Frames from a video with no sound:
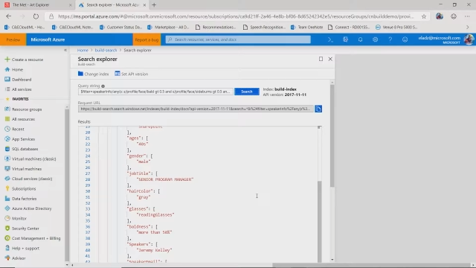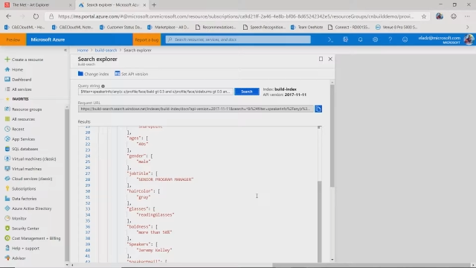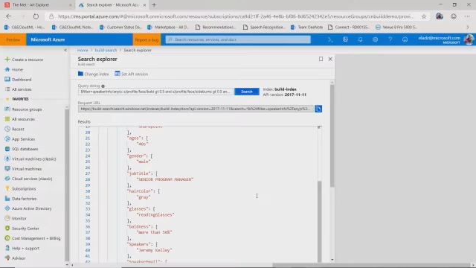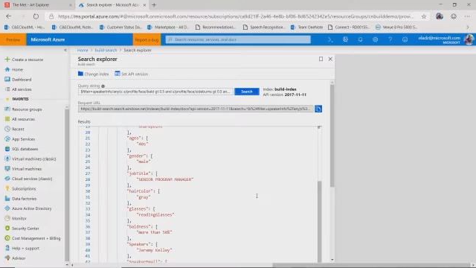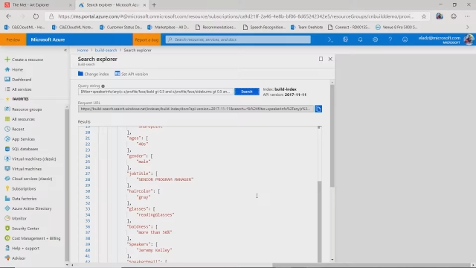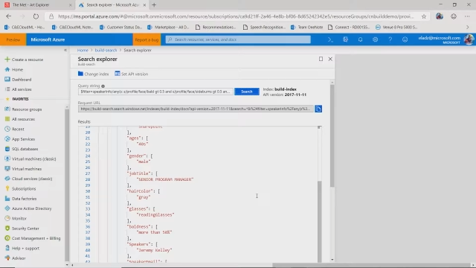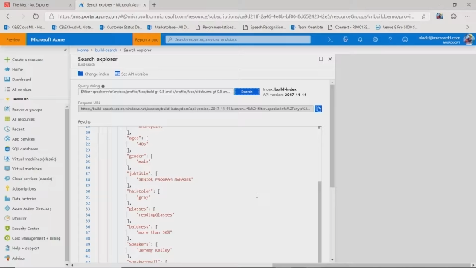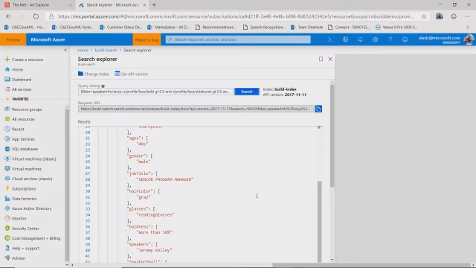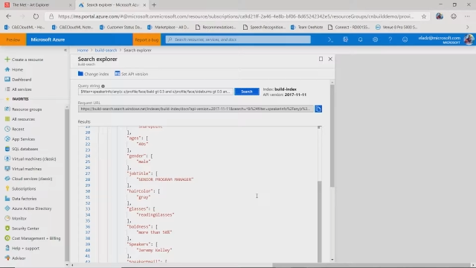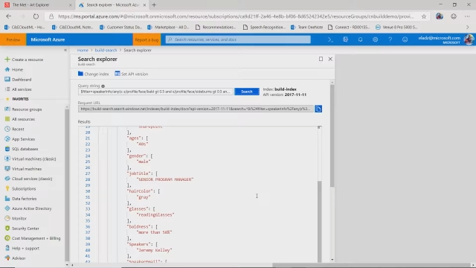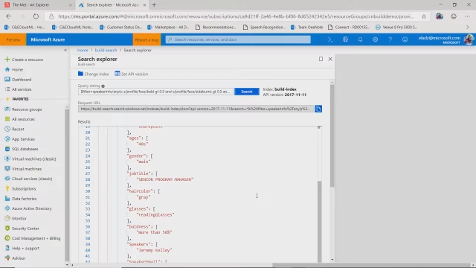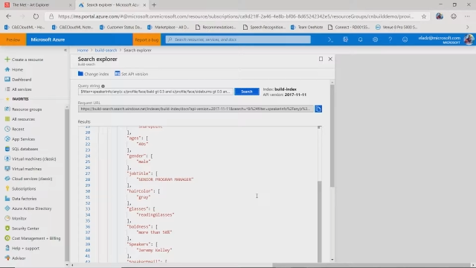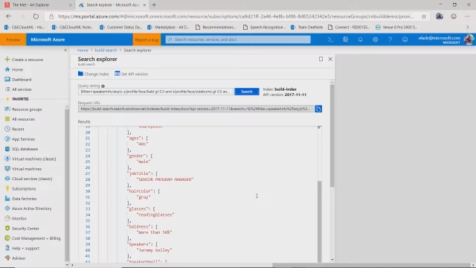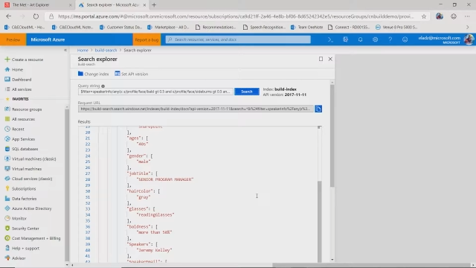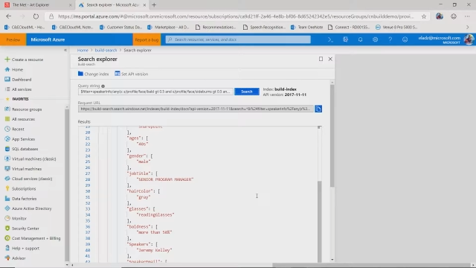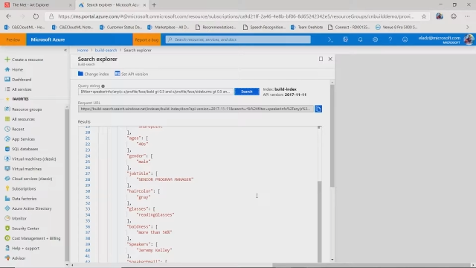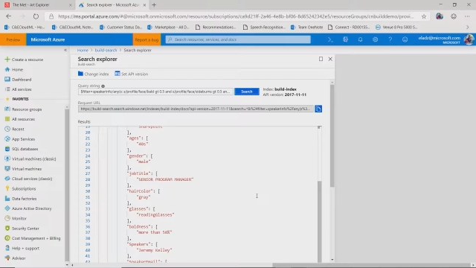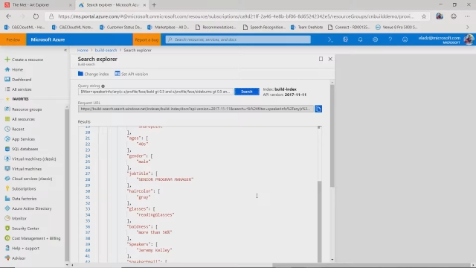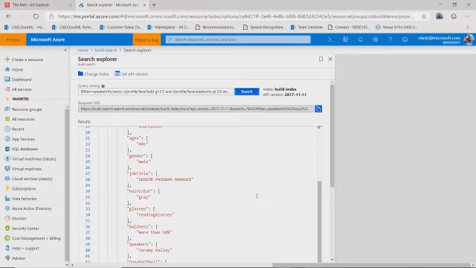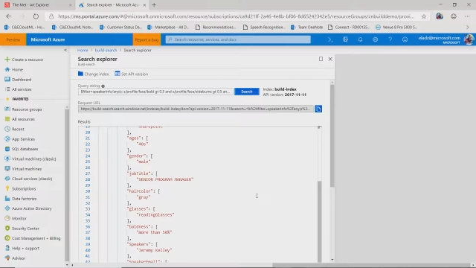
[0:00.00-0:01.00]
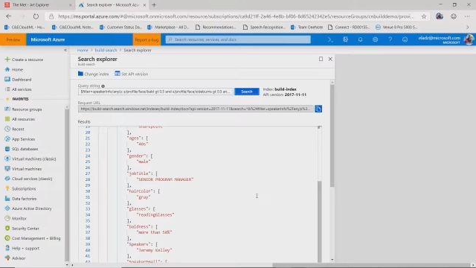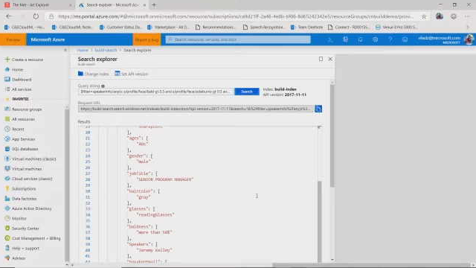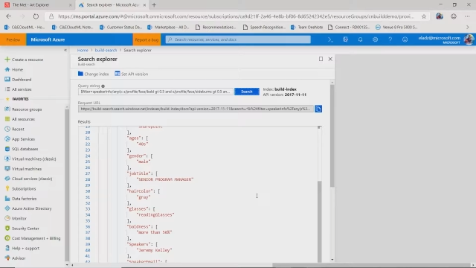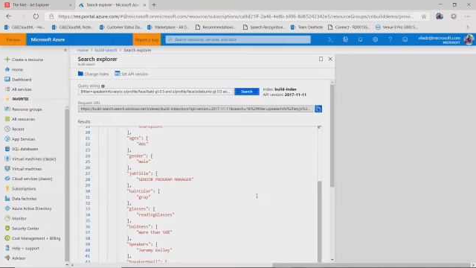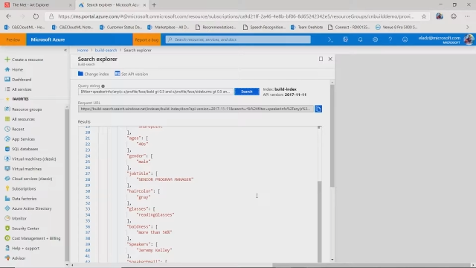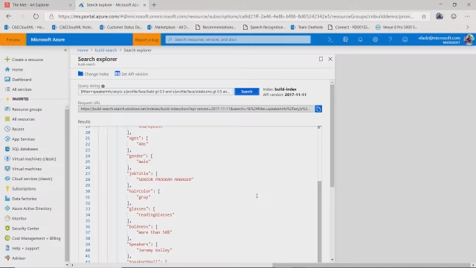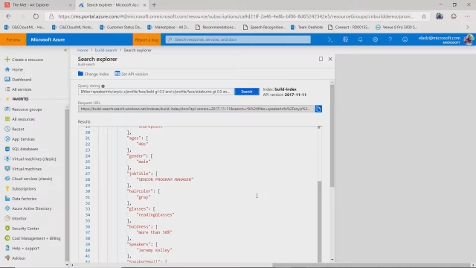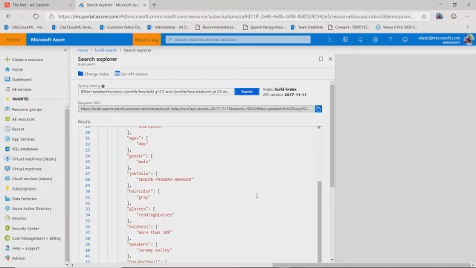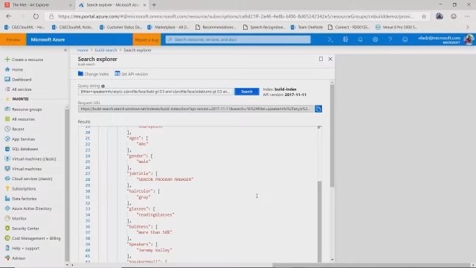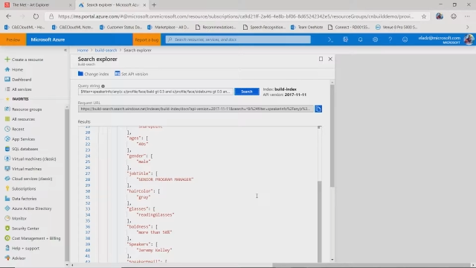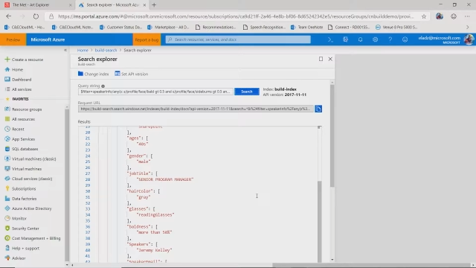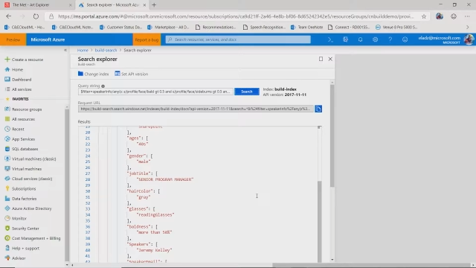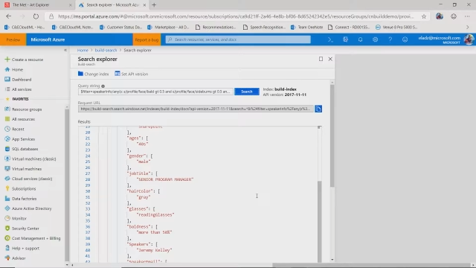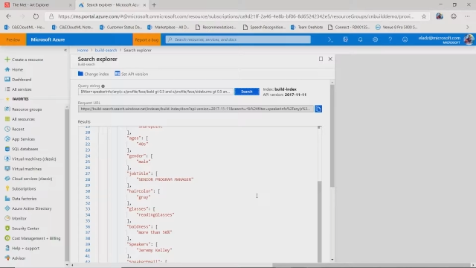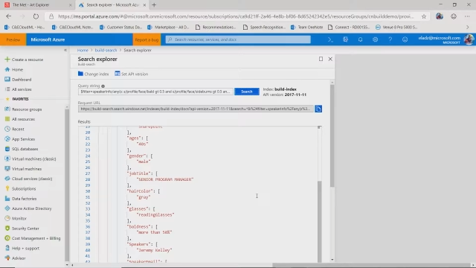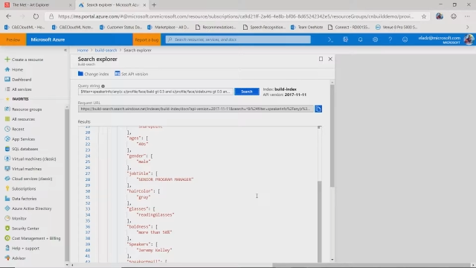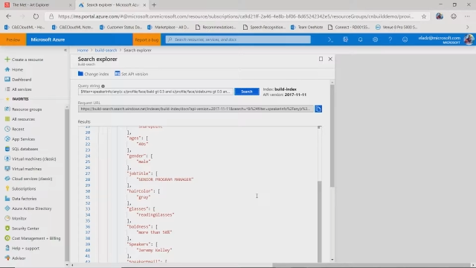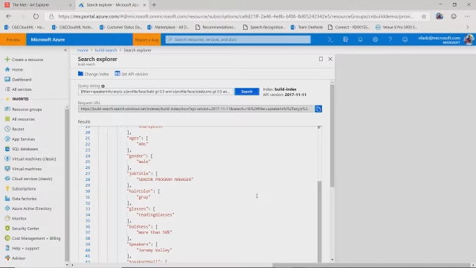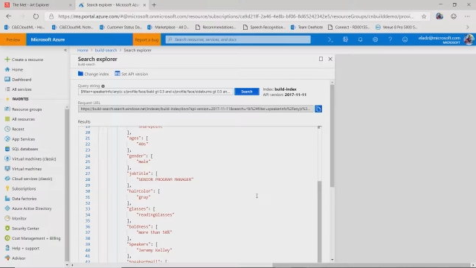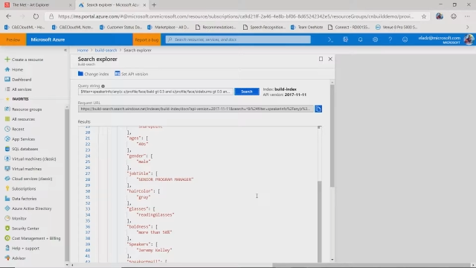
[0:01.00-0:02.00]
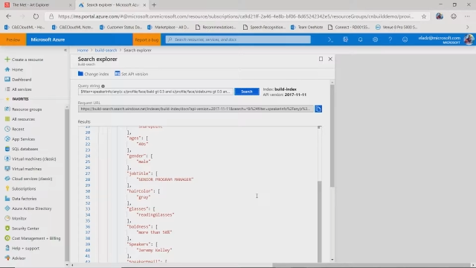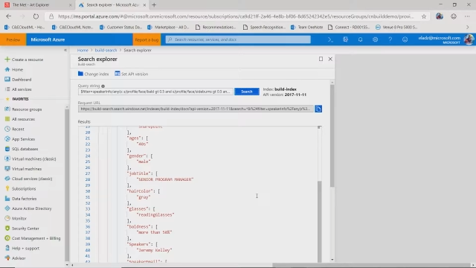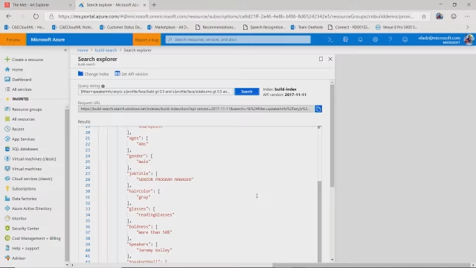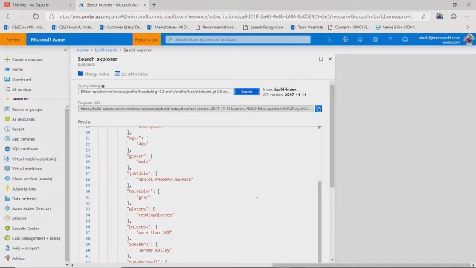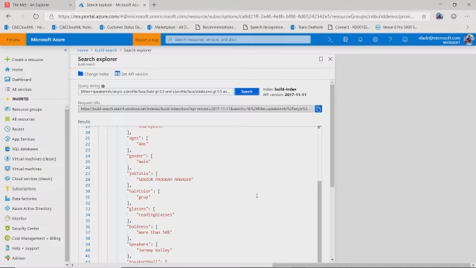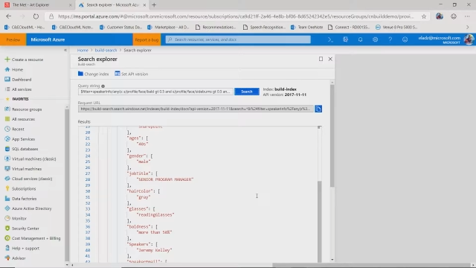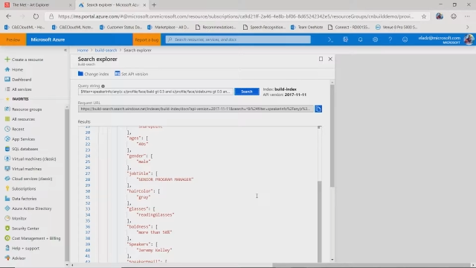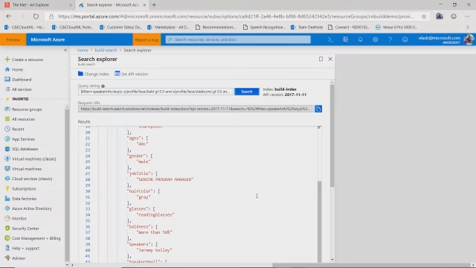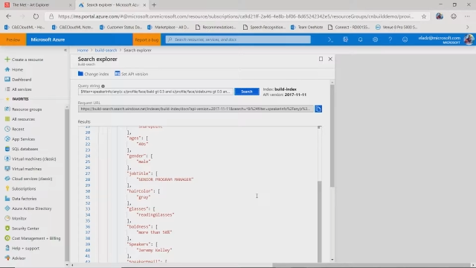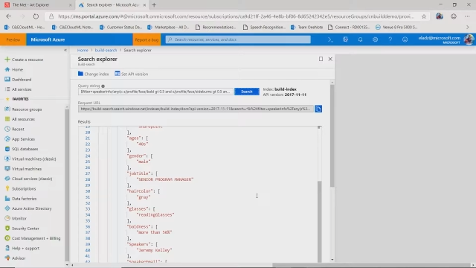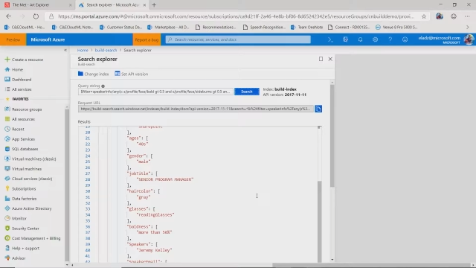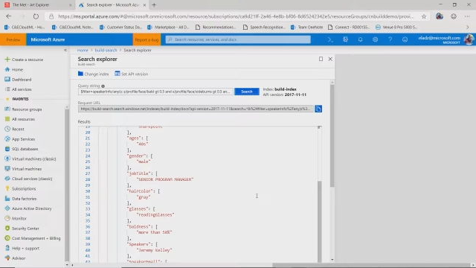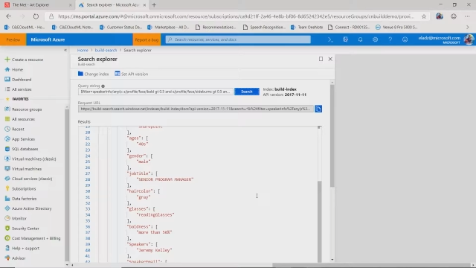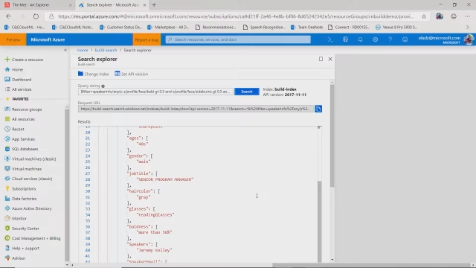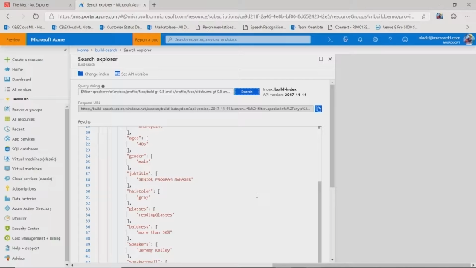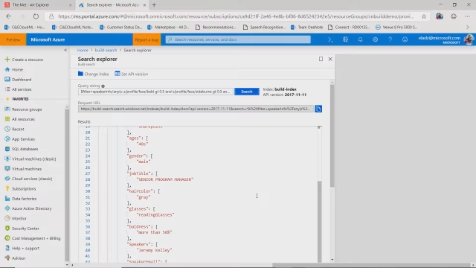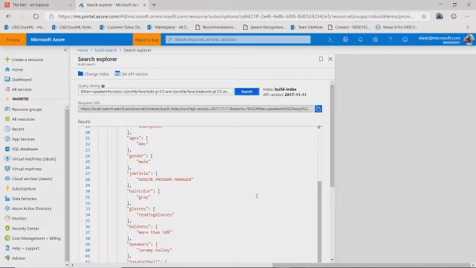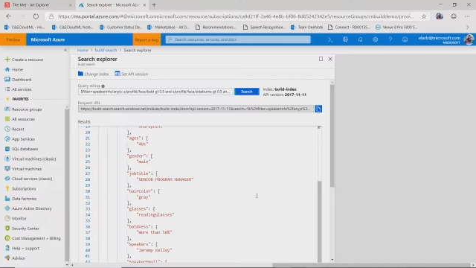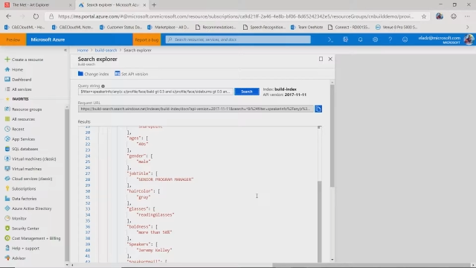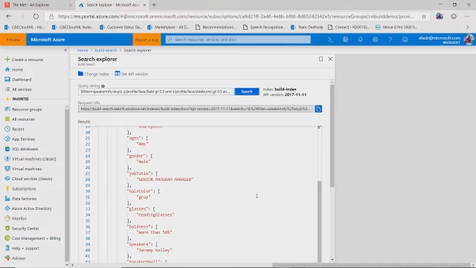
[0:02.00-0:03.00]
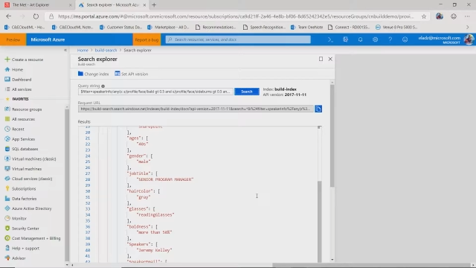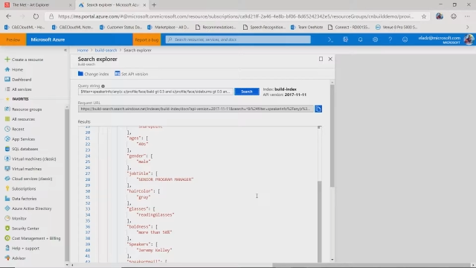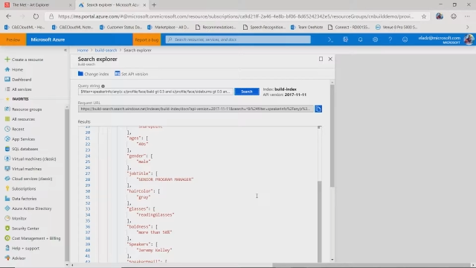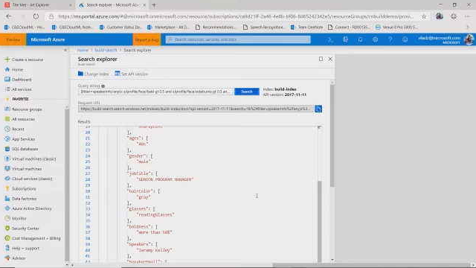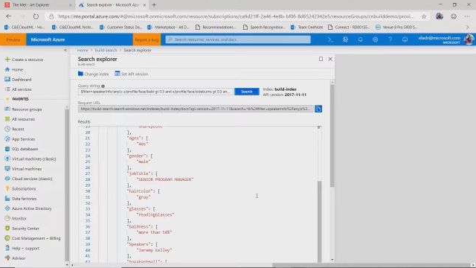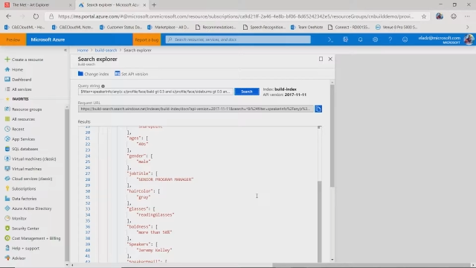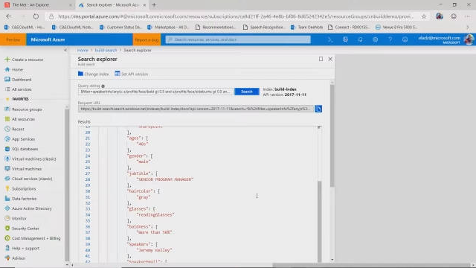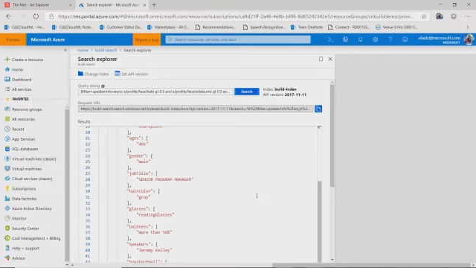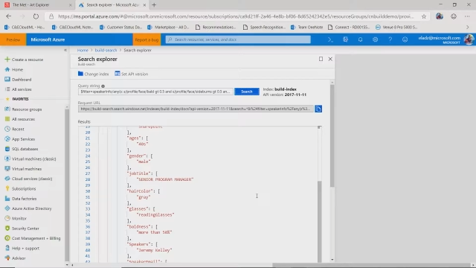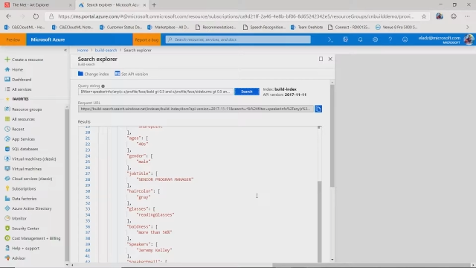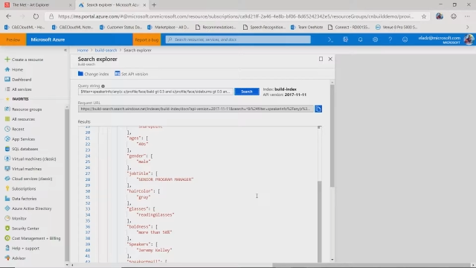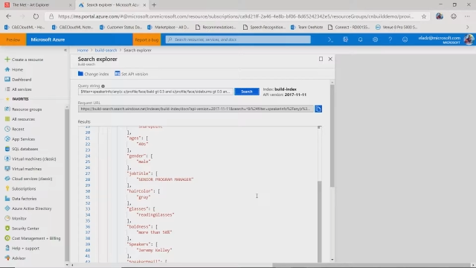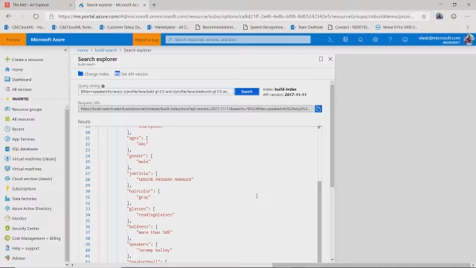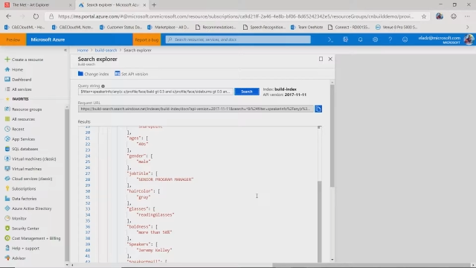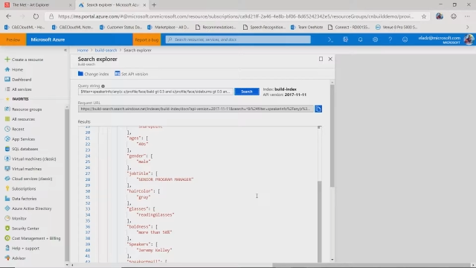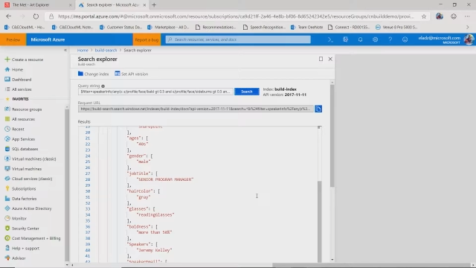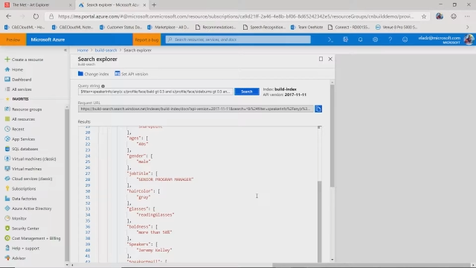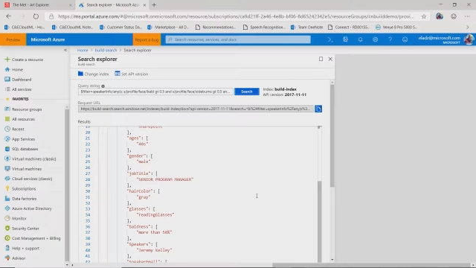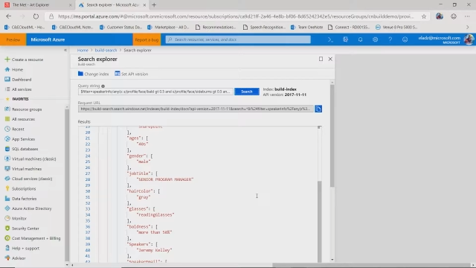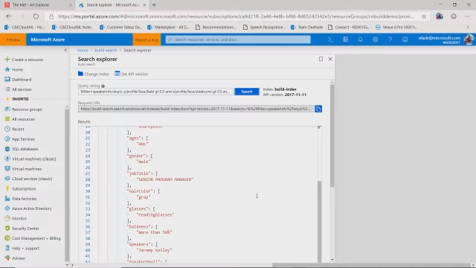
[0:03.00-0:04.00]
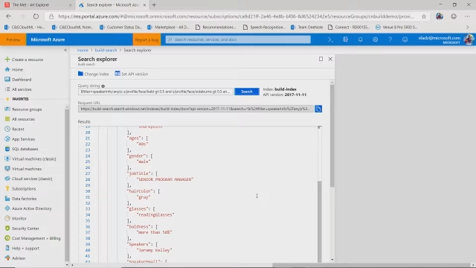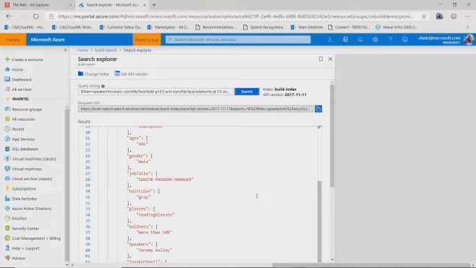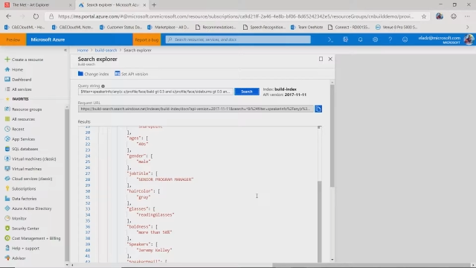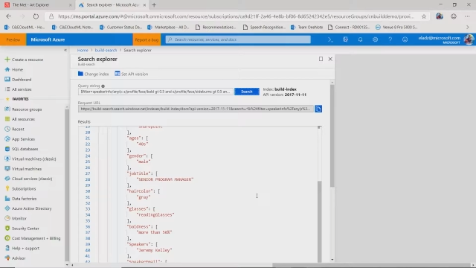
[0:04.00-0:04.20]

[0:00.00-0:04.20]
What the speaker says: No face is visible, so there are no lips to read.